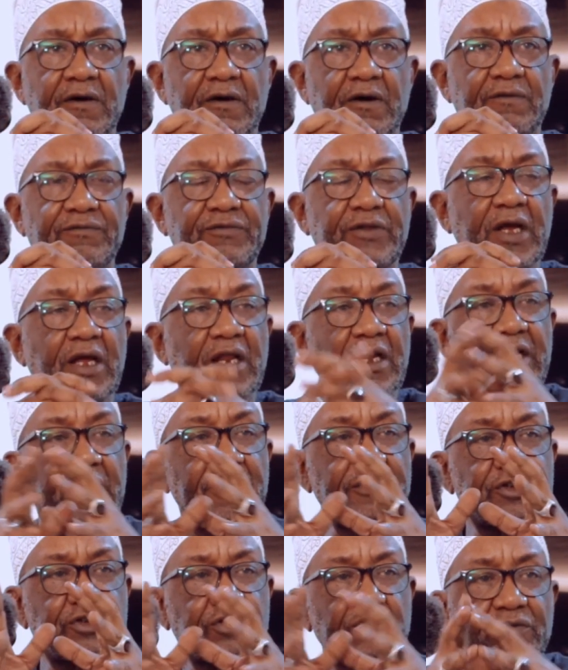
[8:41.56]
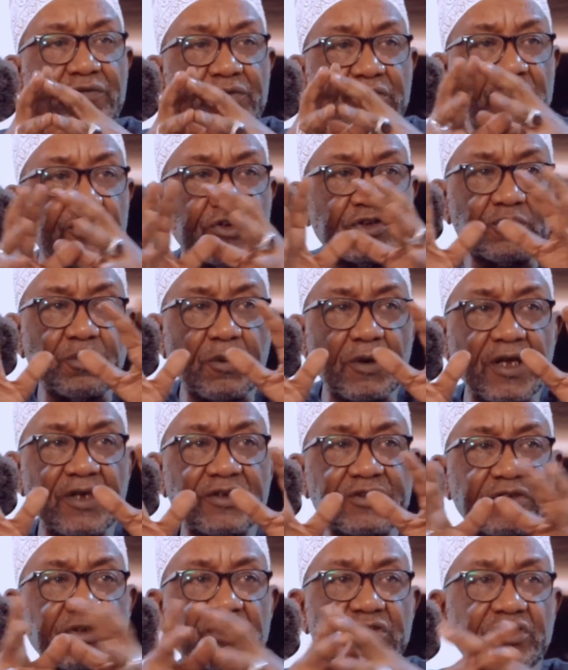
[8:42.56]
of the elites of these
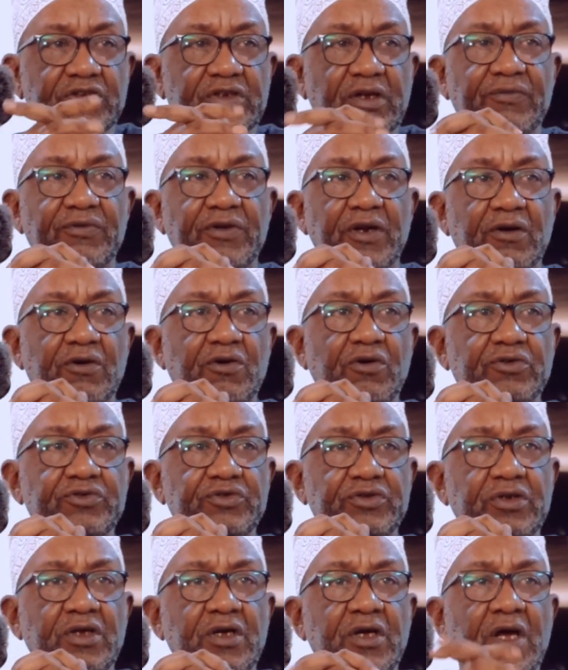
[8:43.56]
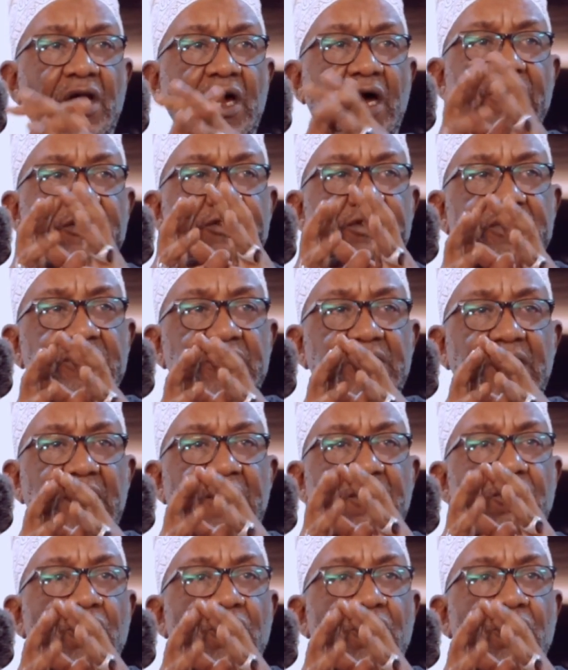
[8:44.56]
places, East African coast, and see that